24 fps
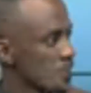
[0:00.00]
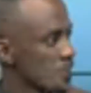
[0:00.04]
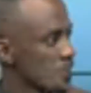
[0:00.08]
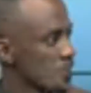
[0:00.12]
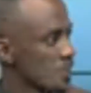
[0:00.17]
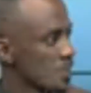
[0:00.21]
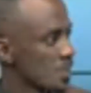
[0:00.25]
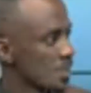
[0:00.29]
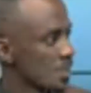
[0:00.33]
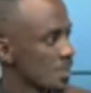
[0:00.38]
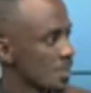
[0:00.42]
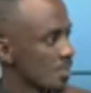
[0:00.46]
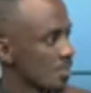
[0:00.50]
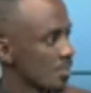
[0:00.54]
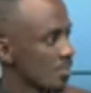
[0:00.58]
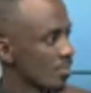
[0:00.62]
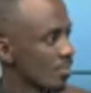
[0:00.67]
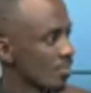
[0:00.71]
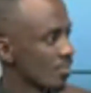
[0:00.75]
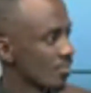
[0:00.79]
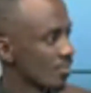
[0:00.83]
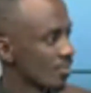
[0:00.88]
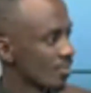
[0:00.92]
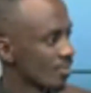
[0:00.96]
market
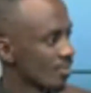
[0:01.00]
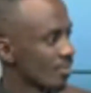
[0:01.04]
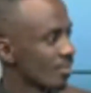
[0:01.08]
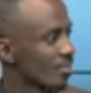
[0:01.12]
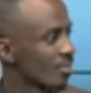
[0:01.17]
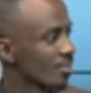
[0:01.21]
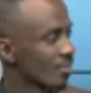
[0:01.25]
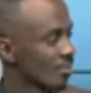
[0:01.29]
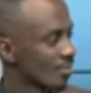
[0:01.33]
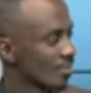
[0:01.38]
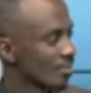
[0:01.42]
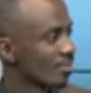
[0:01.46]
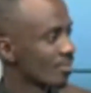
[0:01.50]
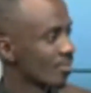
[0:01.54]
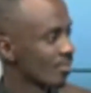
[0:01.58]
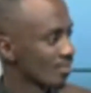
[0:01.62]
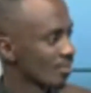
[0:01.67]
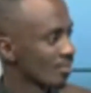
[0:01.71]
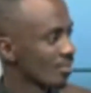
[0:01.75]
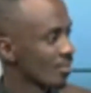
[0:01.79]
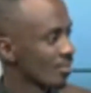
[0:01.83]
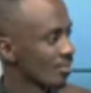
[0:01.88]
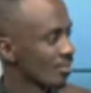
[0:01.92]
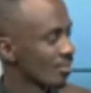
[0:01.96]
and finance.
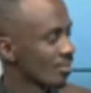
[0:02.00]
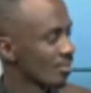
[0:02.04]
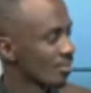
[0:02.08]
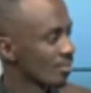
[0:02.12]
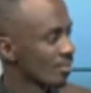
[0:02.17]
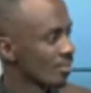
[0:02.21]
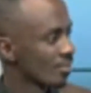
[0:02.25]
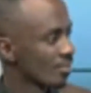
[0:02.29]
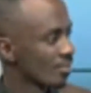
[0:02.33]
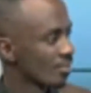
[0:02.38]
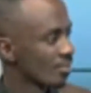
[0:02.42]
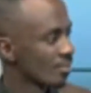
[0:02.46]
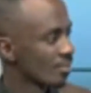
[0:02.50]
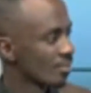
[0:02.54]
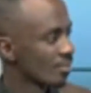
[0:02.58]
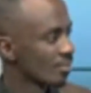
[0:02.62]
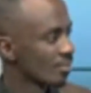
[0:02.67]
That's